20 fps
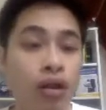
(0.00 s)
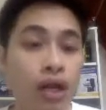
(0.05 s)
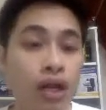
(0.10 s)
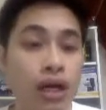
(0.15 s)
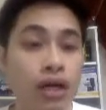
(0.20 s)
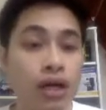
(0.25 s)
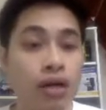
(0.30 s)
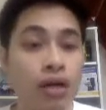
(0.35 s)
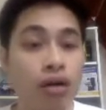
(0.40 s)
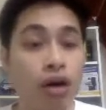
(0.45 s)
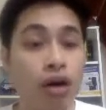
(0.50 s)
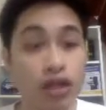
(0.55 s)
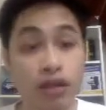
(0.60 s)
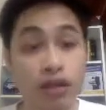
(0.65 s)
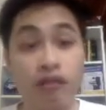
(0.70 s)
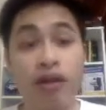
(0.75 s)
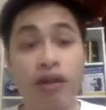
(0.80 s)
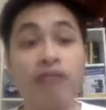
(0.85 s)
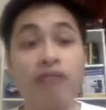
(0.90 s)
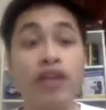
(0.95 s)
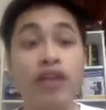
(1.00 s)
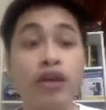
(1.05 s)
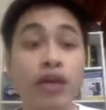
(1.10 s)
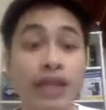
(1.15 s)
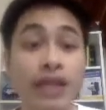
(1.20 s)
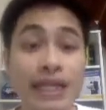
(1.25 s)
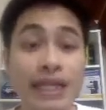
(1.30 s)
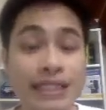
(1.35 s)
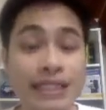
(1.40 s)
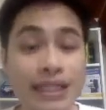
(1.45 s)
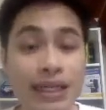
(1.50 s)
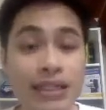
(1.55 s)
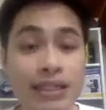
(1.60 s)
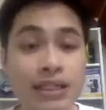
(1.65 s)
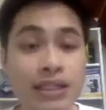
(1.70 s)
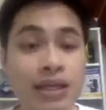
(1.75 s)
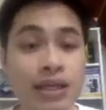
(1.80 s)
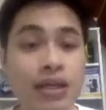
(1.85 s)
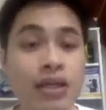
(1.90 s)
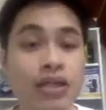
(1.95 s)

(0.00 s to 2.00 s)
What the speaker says: the cost of revenue in this case.